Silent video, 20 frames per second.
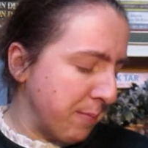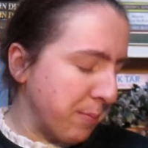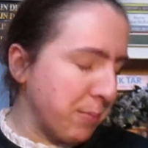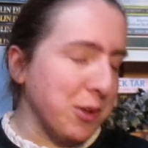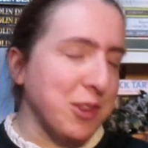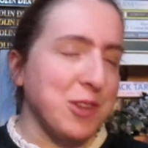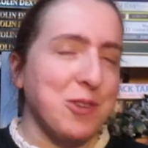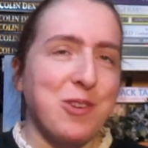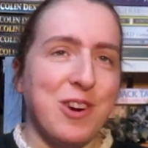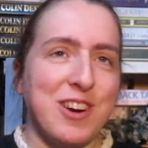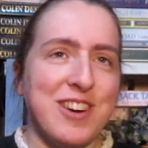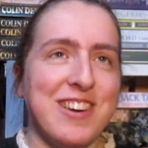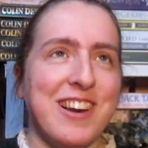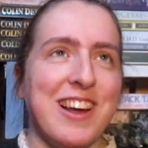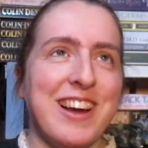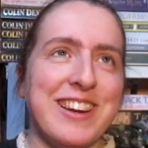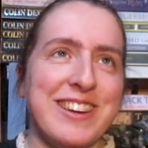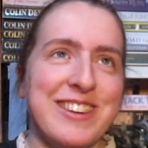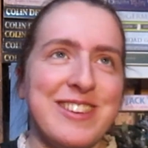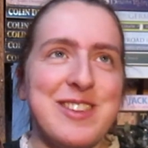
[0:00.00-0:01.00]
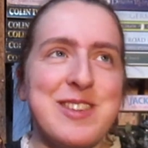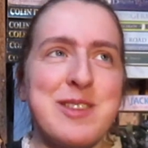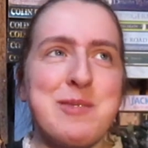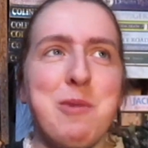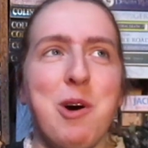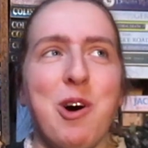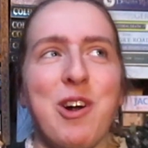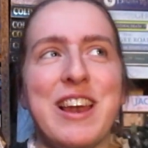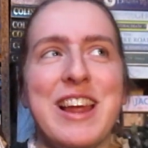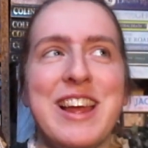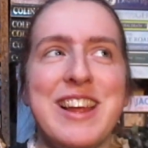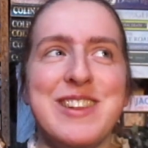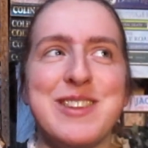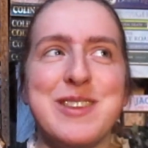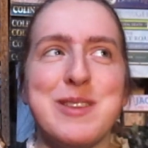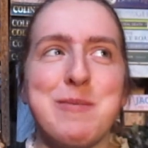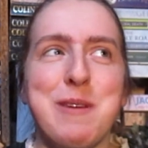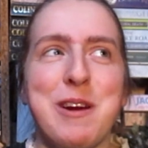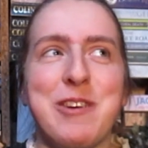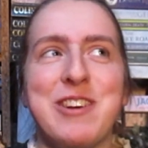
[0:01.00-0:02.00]
But there were like small
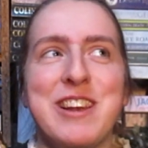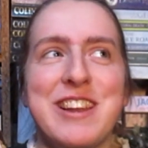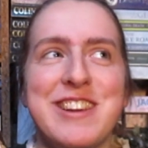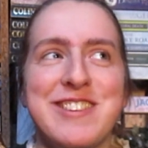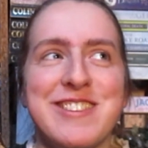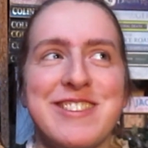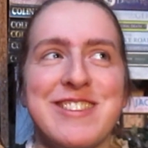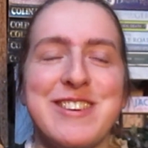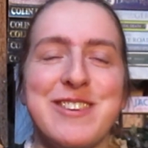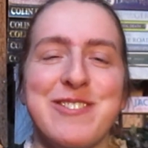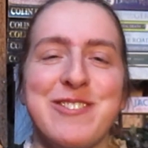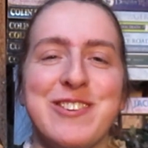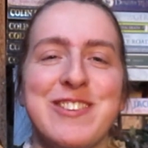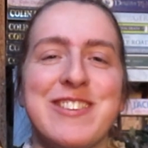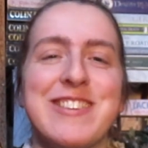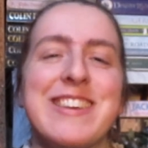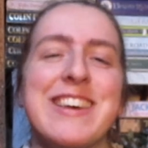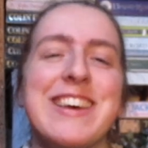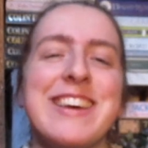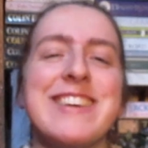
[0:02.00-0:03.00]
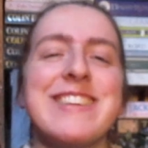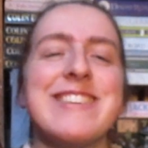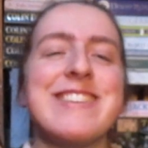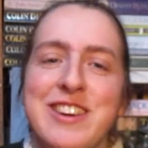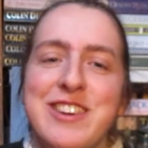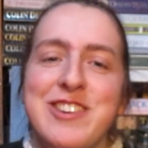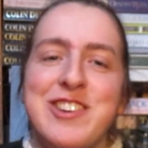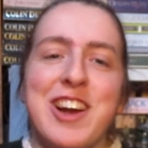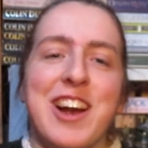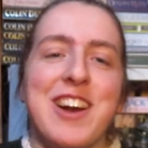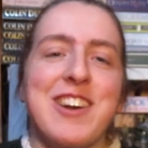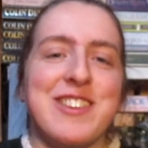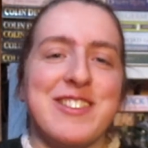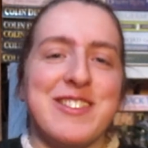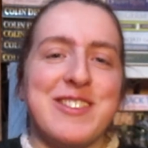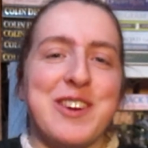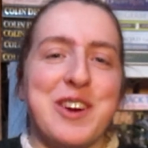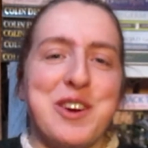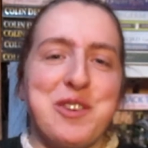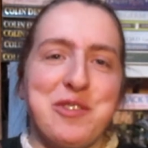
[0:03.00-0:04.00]
hints about religious differences.
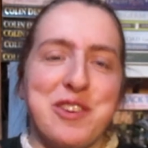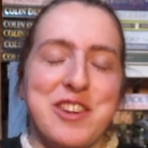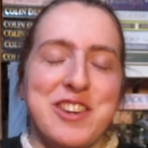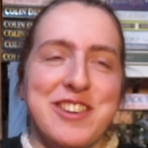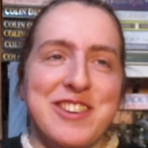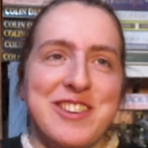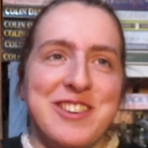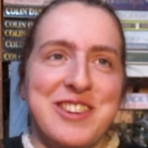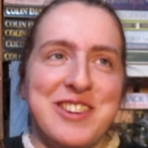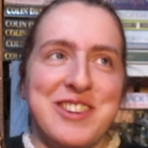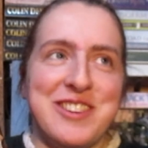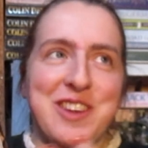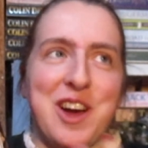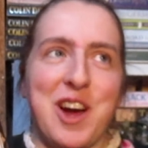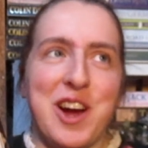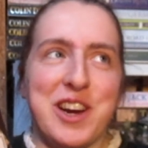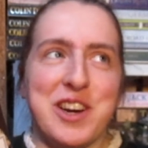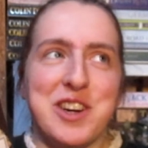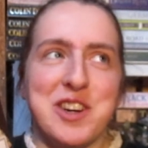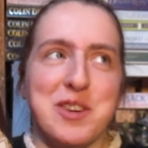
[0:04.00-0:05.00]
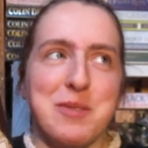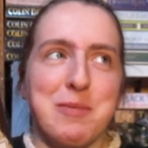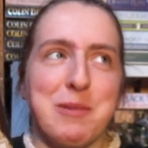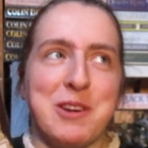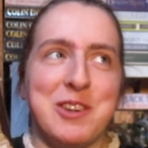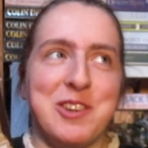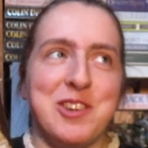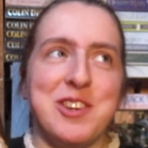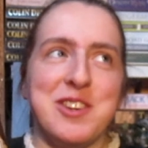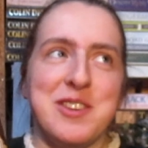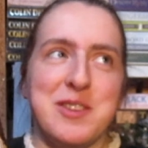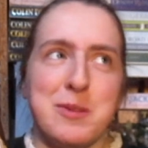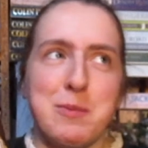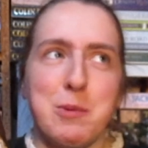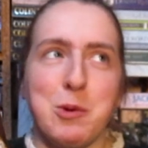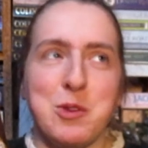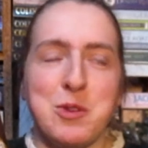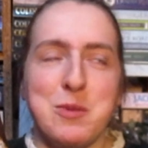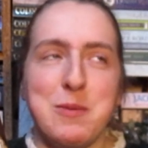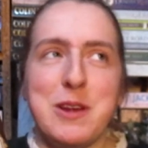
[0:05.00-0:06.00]
Charlotte's servant, she's hired because she's
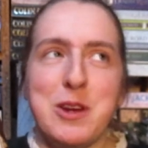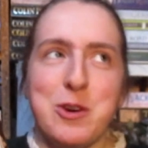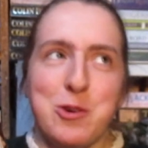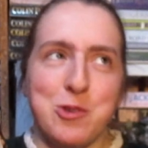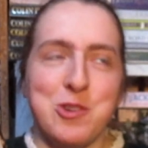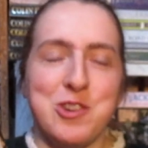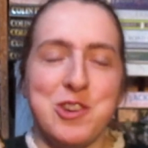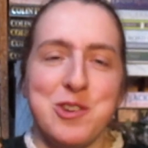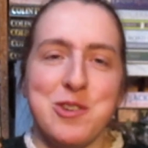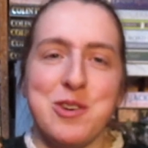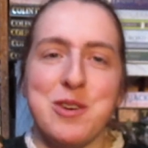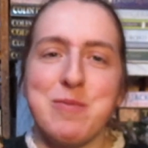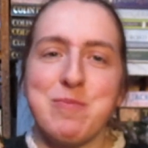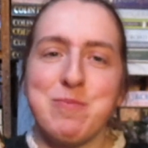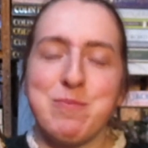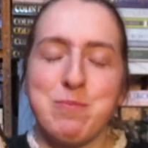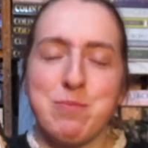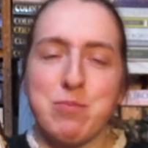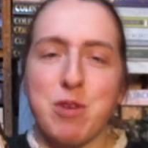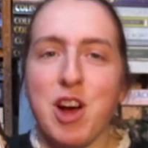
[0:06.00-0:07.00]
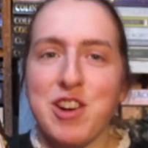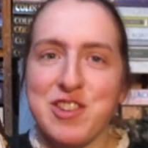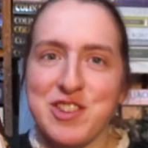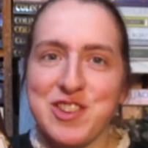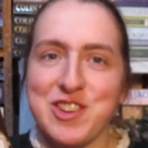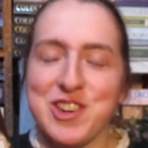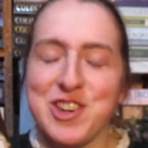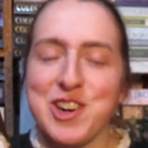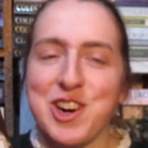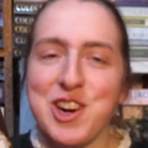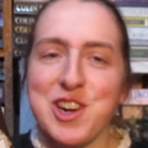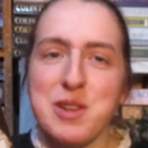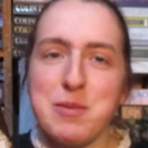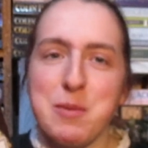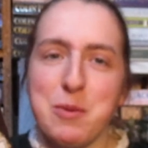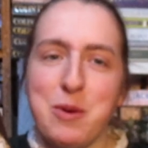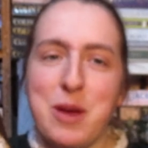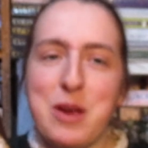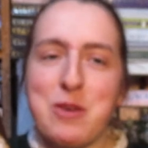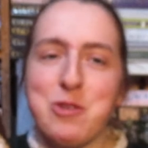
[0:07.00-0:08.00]
supposed to be a Protestant girl
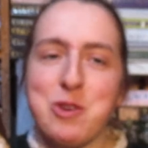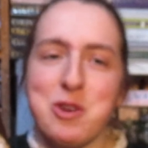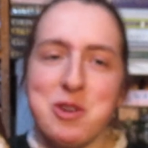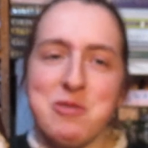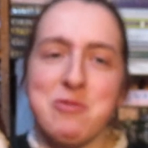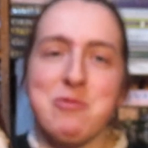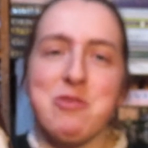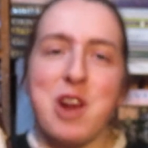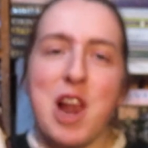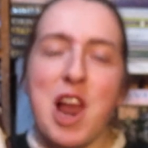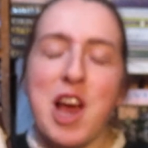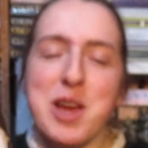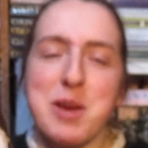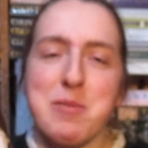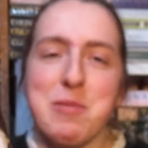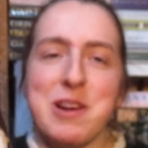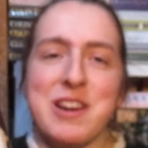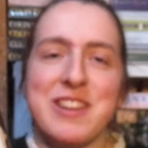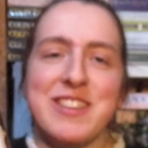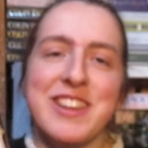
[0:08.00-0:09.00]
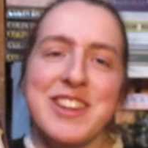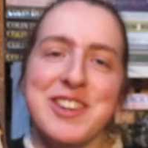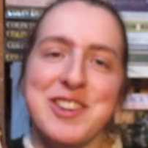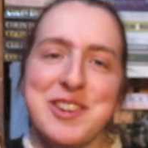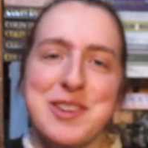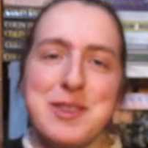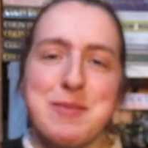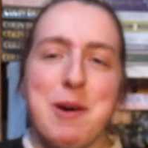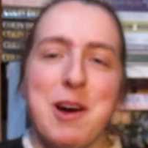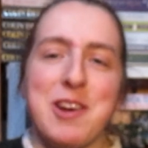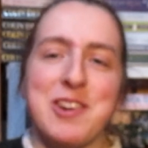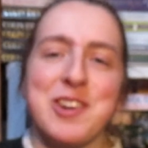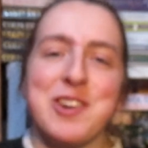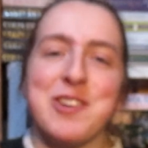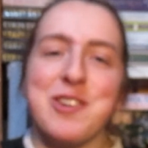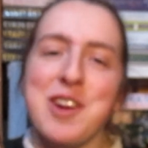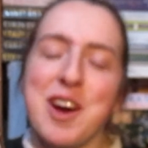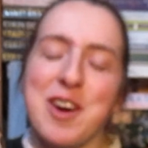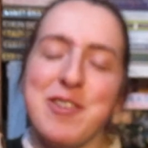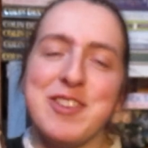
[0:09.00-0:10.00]
that we were reliable, and then she spotted
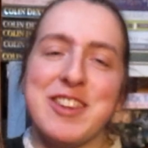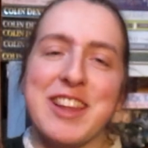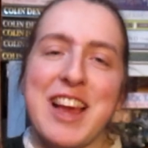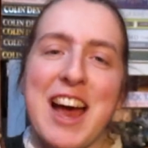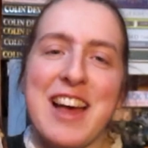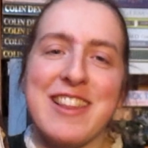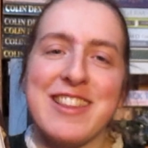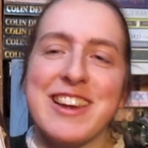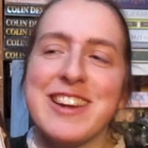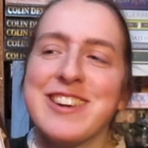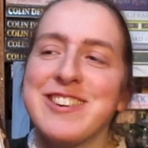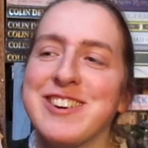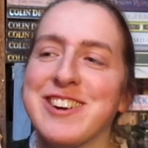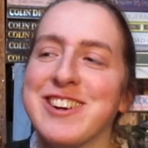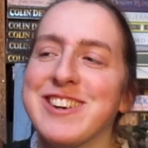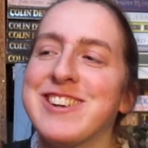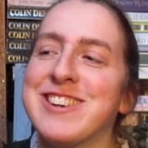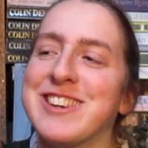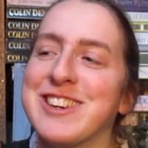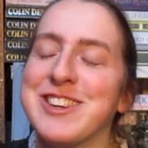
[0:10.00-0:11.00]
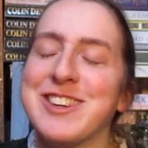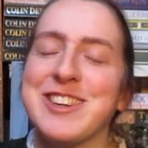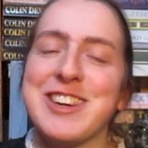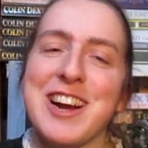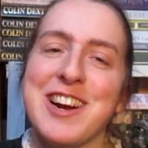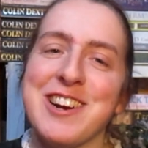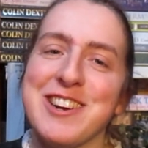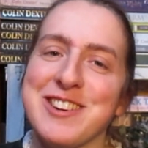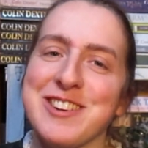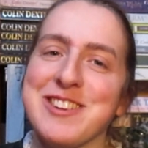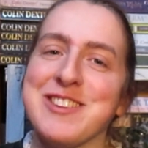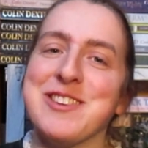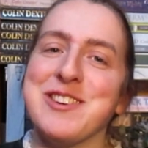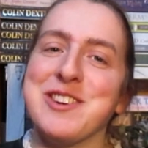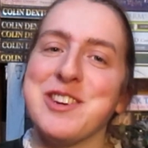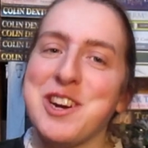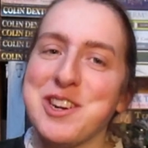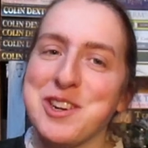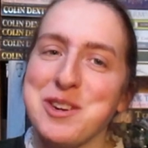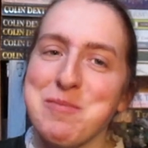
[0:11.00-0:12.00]
going off to the Catholic Church, and Charlotte is
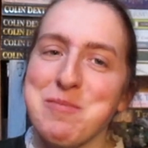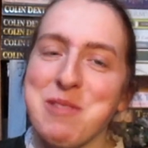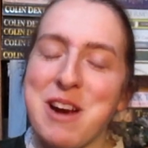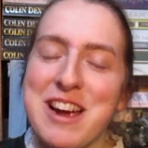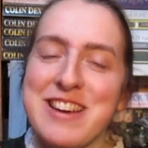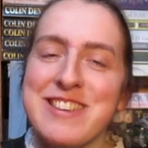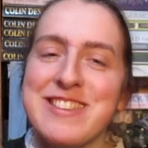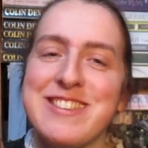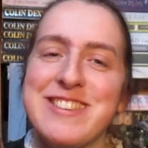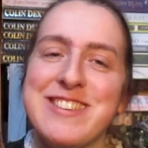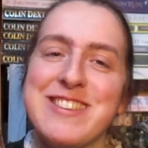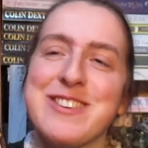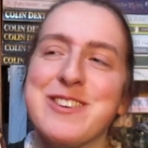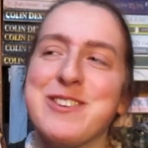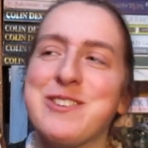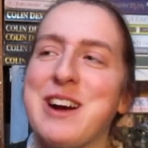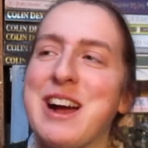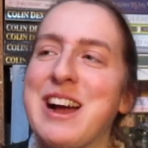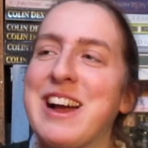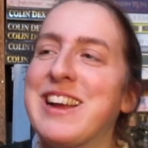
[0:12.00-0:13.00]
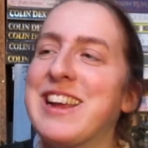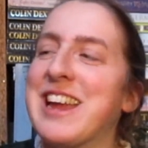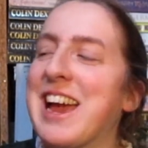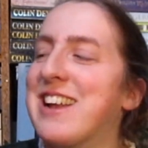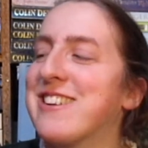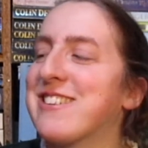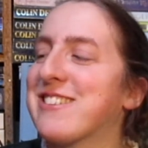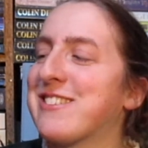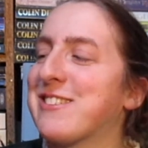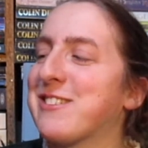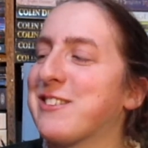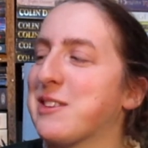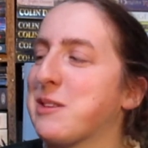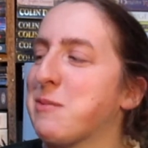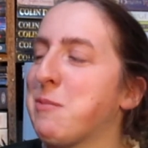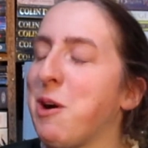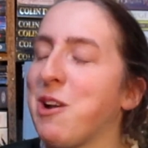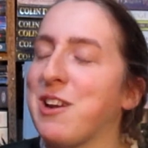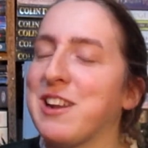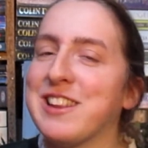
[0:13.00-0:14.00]
not impressed. So yeah, just those
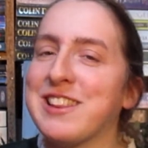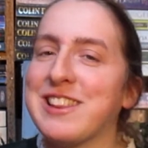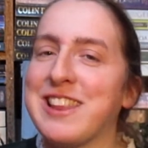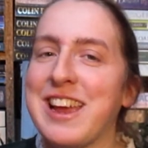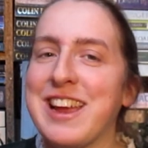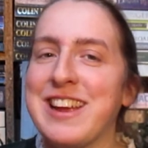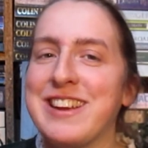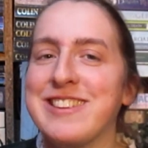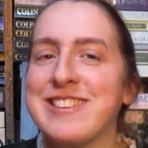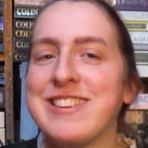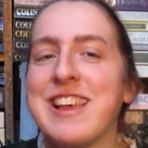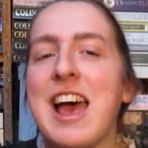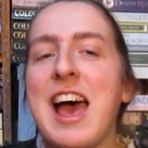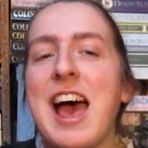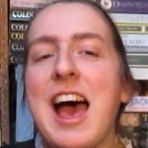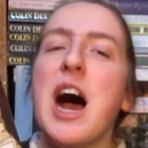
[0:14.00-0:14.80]
small little things.